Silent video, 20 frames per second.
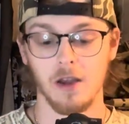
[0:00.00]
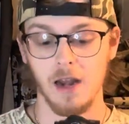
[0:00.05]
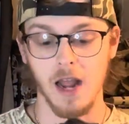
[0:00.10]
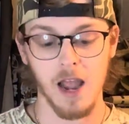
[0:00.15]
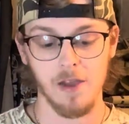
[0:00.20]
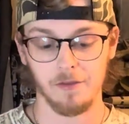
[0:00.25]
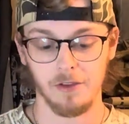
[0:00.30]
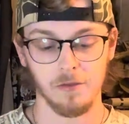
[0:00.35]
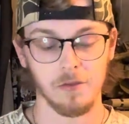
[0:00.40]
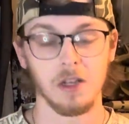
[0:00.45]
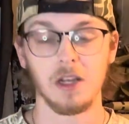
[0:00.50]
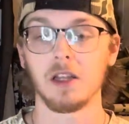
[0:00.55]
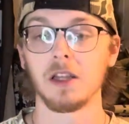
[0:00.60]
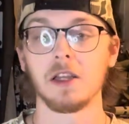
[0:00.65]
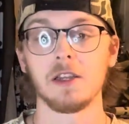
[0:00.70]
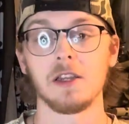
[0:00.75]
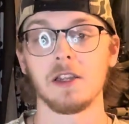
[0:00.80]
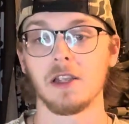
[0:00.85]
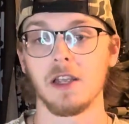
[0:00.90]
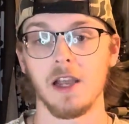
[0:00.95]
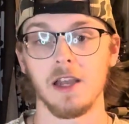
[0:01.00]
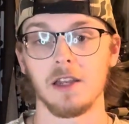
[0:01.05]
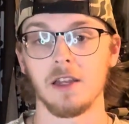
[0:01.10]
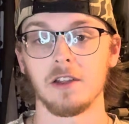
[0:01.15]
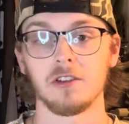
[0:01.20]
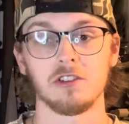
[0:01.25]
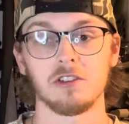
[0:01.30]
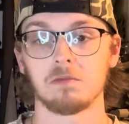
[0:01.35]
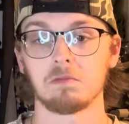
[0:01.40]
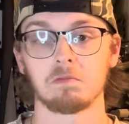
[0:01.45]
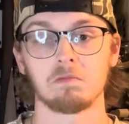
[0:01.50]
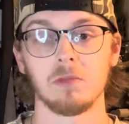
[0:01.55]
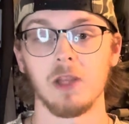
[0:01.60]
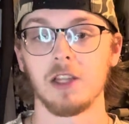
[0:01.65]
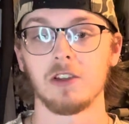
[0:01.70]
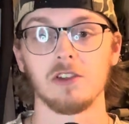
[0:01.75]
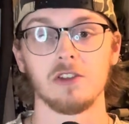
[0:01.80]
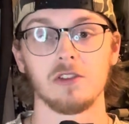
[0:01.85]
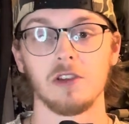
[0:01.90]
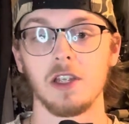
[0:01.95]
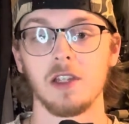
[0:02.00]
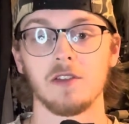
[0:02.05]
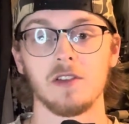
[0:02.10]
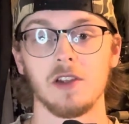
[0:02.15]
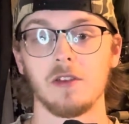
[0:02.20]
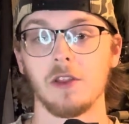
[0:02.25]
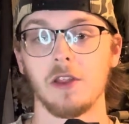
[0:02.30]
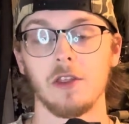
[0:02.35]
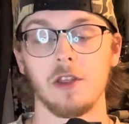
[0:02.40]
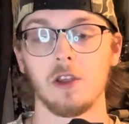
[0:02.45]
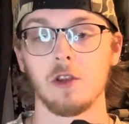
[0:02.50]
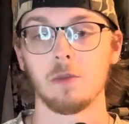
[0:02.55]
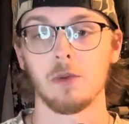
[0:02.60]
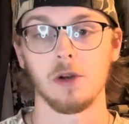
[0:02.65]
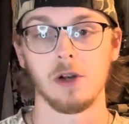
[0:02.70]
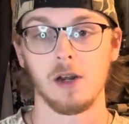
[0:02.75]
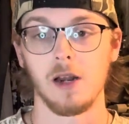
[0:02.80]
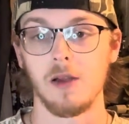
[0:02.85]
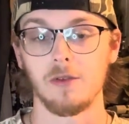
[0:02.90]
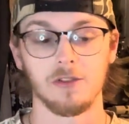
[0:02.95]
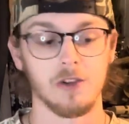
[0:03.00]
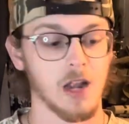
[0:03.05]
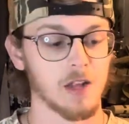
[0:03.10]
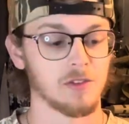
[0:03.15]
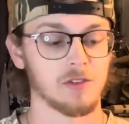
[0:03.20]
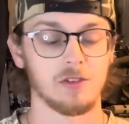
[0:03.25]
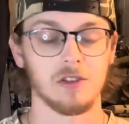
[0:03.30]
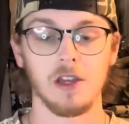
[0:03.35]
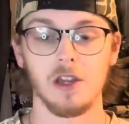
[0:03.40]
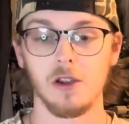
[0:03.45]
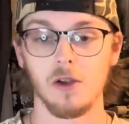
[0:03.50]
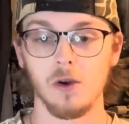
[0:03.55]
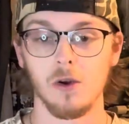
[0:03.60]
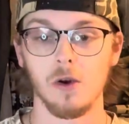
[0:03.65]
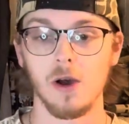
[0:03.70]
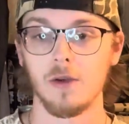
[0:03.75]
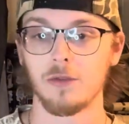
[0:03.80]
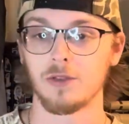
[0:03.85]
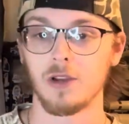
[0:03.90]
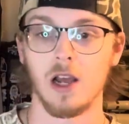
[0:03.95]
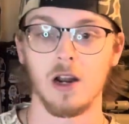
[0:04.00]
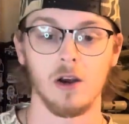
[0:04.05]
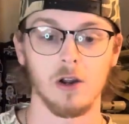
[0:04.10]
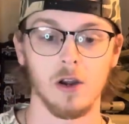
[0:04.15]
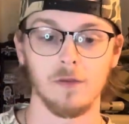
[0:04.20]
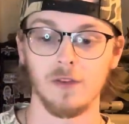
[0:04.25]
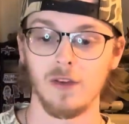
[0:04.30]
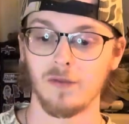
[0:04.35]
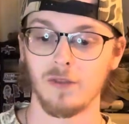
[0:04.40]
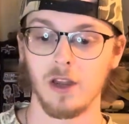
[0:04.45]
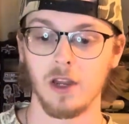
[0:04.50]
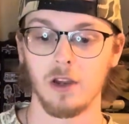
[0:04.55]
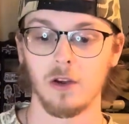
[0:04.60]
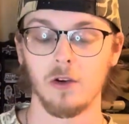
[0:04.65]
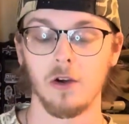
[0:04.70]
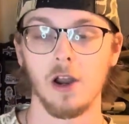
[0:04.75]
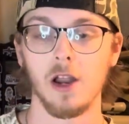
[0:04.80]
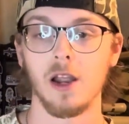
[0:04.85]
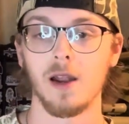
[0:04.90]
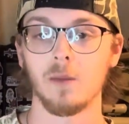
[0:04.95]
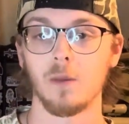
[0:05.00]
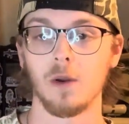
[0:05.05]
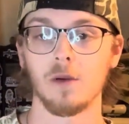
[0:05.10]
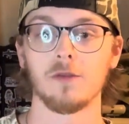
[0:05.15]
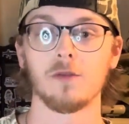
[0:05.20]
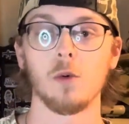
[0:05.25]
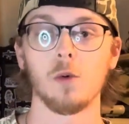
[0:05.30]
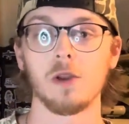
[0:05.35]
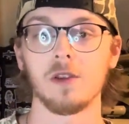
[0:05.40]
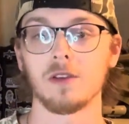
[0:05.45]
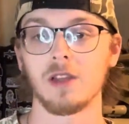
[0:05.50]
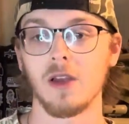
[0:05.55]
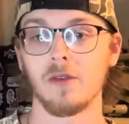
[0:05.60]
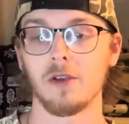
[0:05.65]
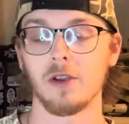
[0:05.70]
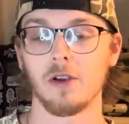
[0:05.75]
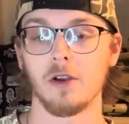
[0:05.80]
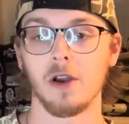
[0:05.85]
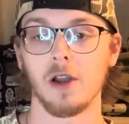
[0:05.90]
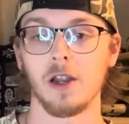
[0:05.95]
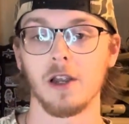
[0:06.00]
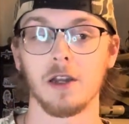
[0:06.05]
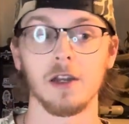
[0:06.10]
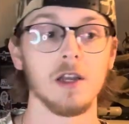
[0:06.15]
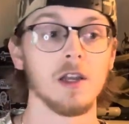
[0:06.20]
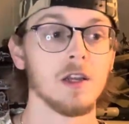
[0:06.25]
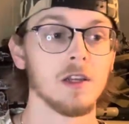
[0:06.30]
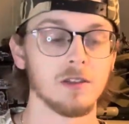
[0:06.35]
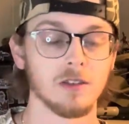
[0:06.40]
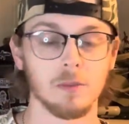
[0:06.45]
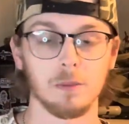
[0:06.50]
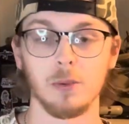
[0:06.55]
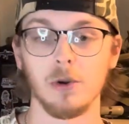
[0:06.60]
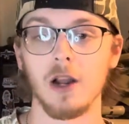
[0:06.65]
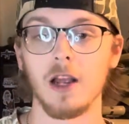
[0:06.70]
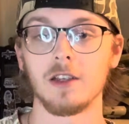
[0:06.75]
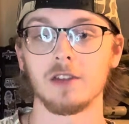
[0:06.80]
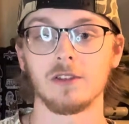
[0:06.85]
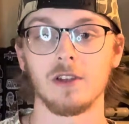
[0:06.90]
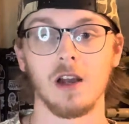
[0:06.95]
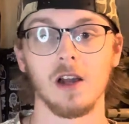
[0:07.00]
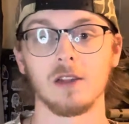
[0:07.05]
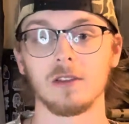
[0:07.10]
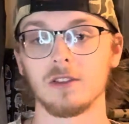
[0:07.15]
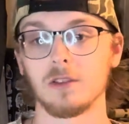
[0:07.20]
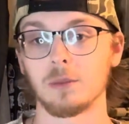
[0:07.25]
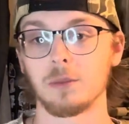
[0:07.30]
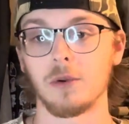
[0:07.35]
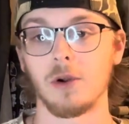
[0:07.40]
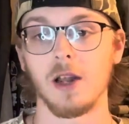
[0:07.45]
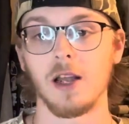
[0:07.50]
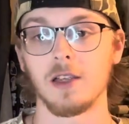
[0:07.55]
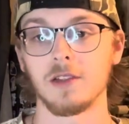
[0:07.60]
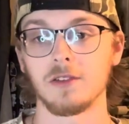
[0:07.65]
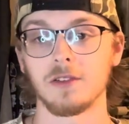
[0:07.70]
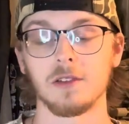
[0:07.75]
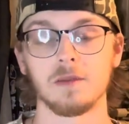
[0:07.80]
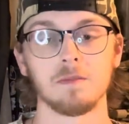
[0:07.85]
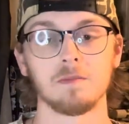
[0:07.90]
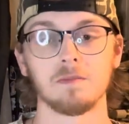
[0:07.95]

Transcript: I haven't even cleaned it yet, and it just eats anything you put in. I've shot steel, I've shot 115 grain, 147 grain, suppressed, unsuppressed,